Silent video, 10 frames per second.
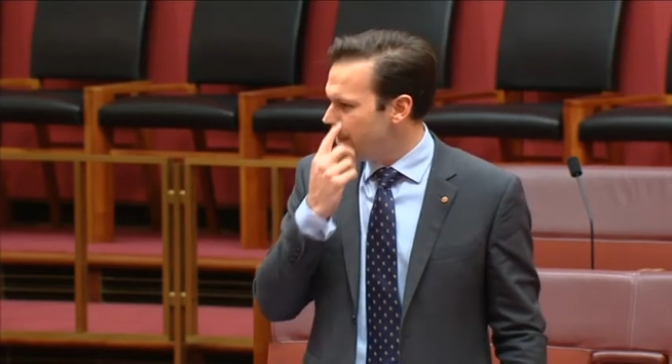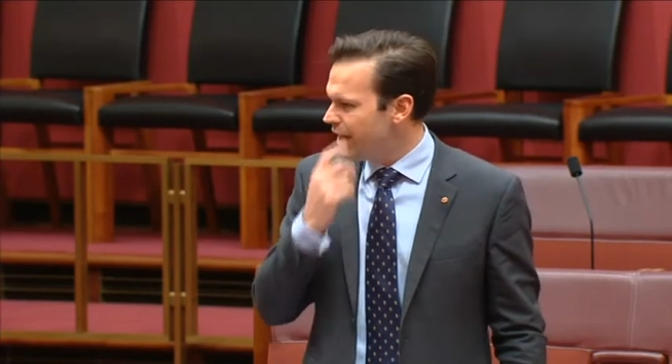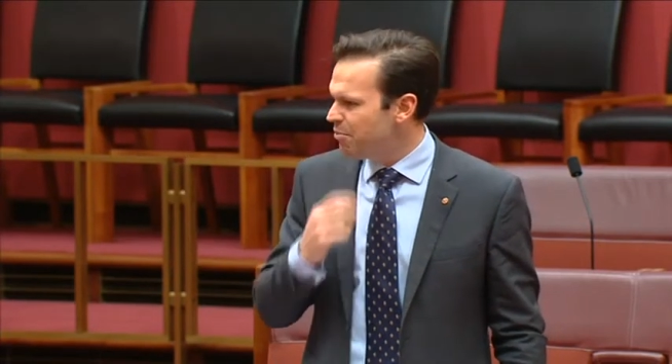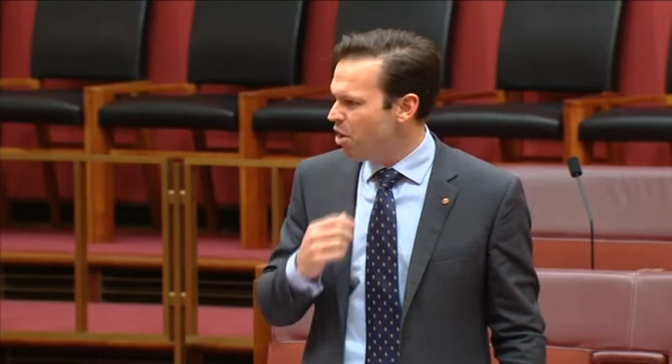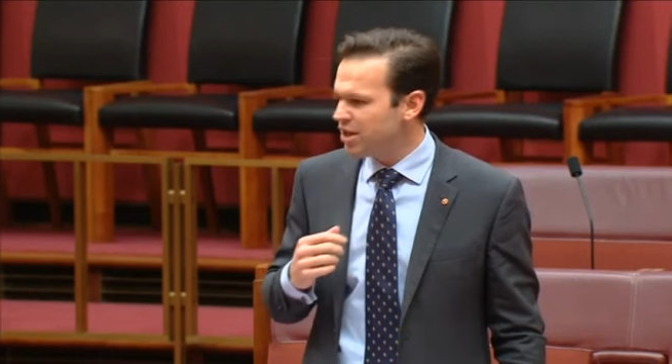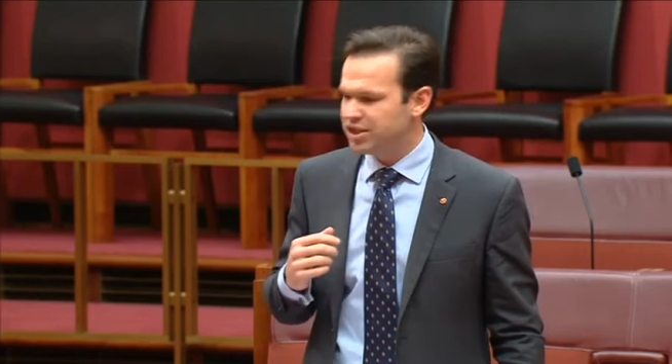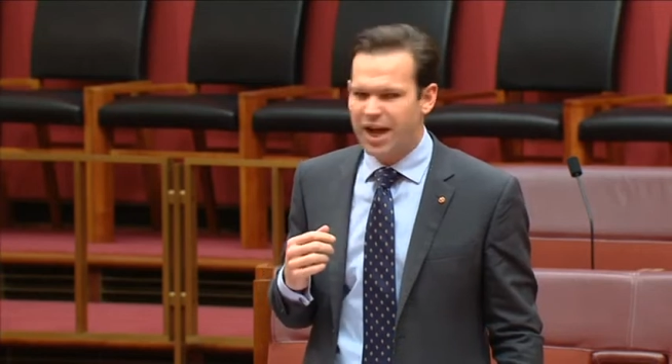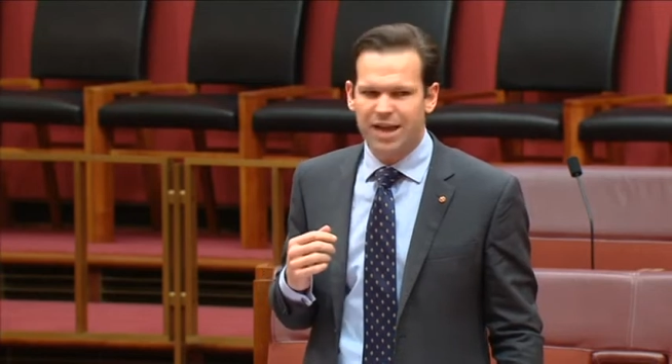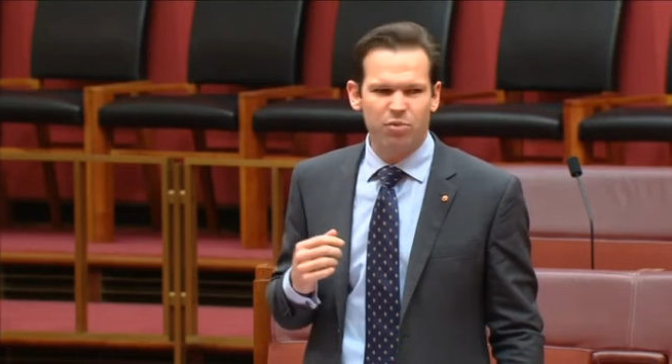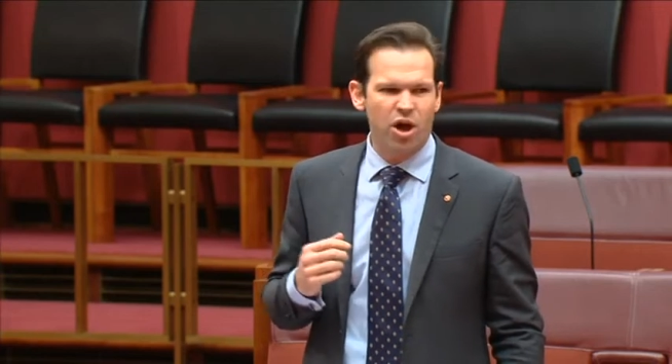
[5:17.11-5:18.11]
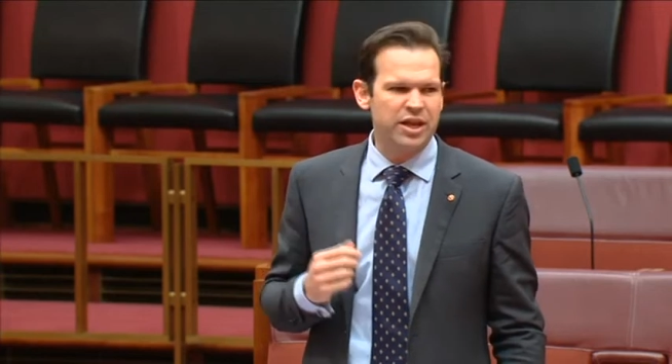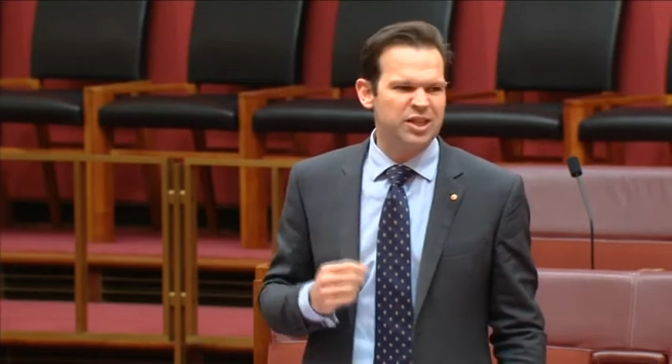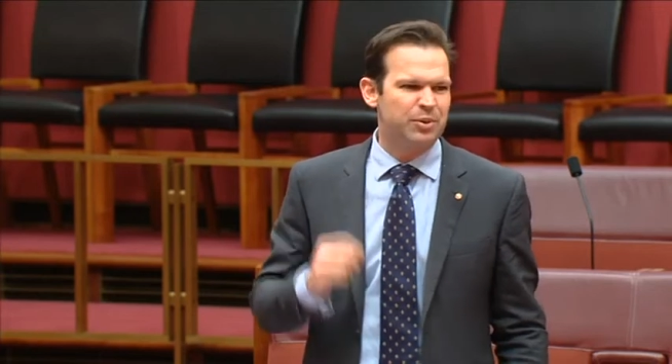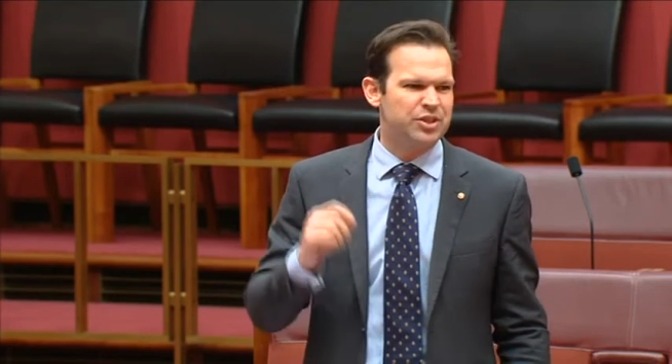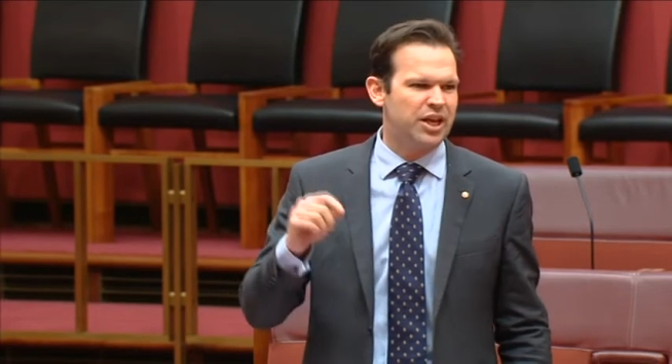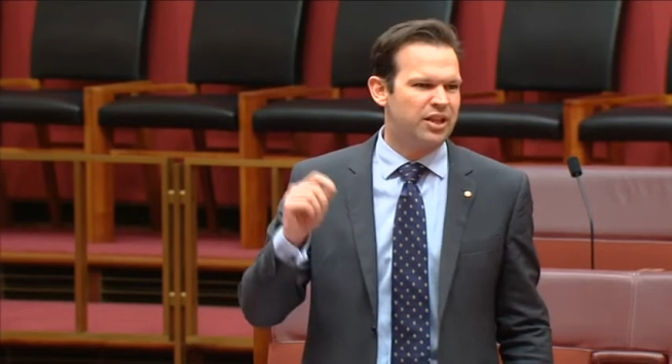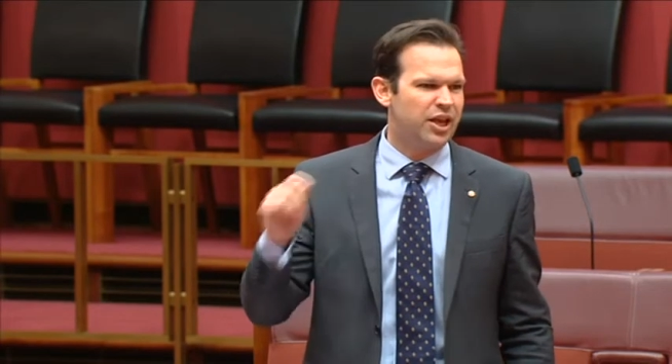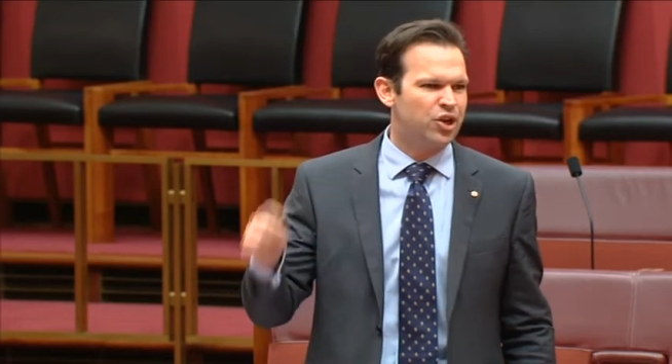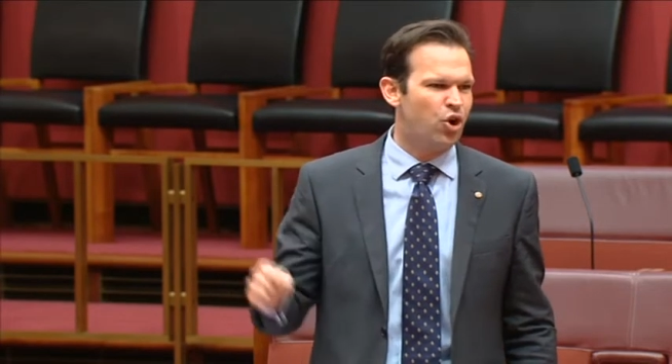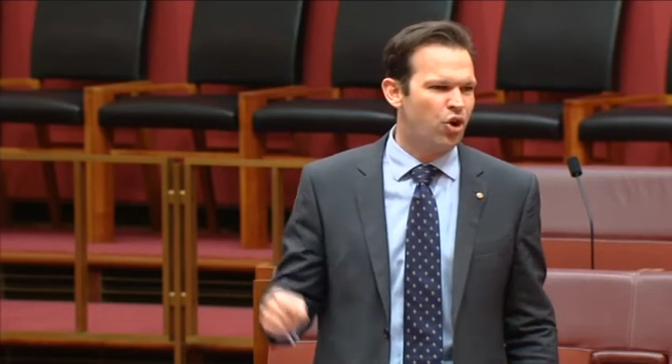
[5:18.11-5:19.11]
in my state, in my dealings, particularly
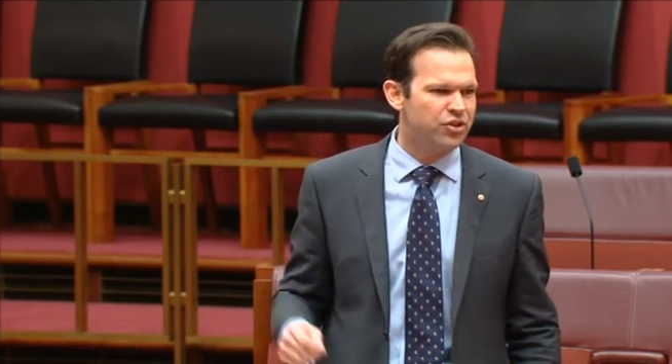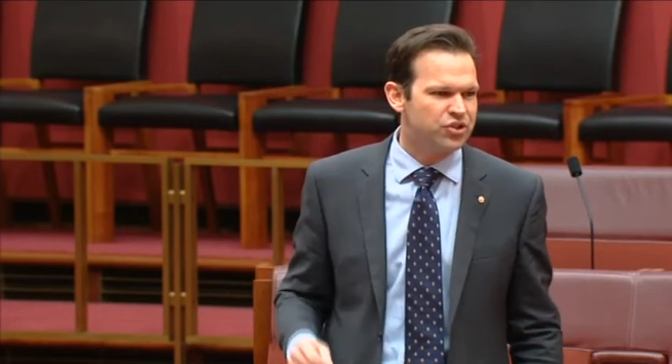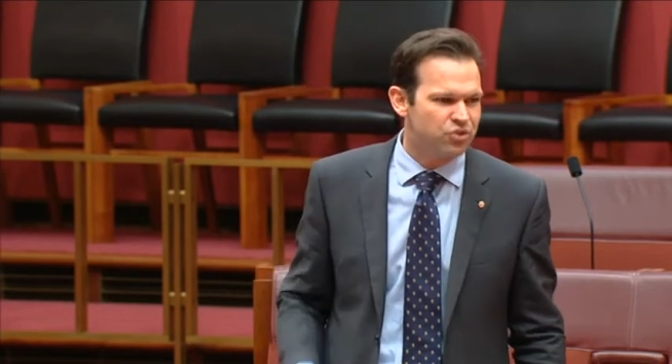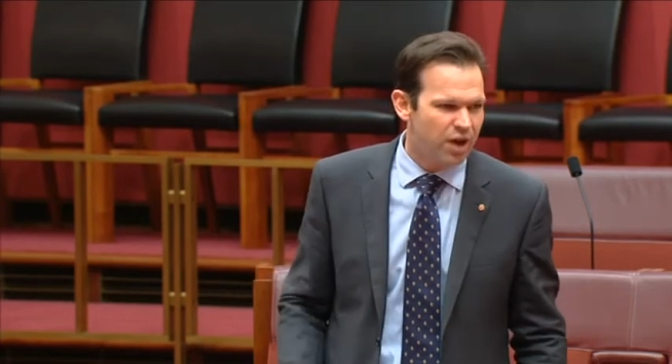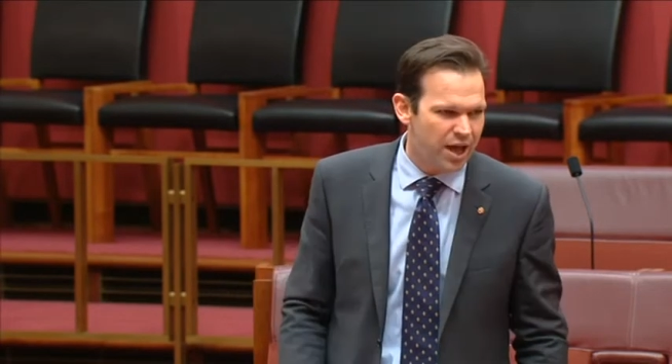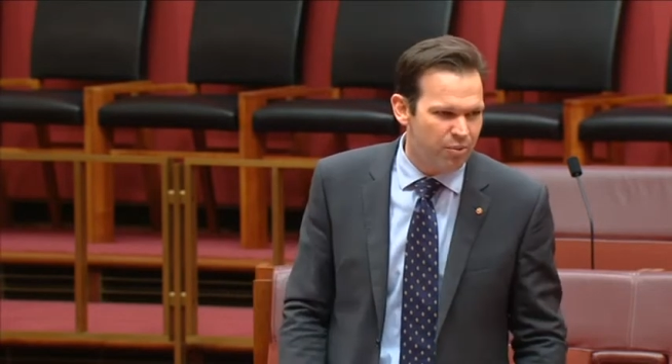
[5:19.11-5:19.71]
in Northern Australia,